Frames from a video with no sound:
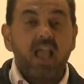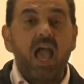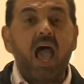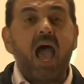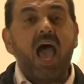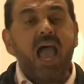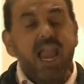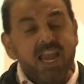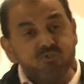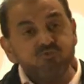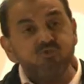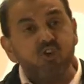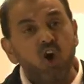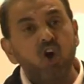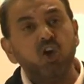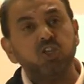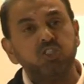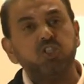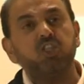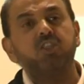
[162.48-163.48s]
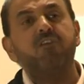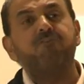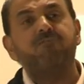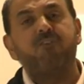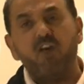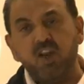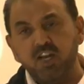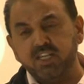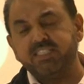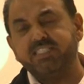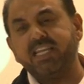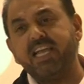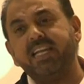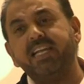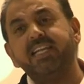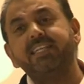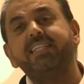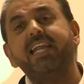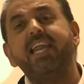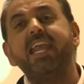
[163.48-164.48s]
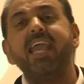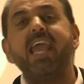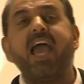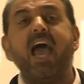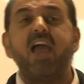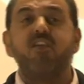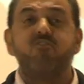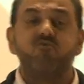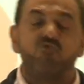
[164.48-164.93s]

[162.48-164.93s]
I wrote to the Foreign Secretary, I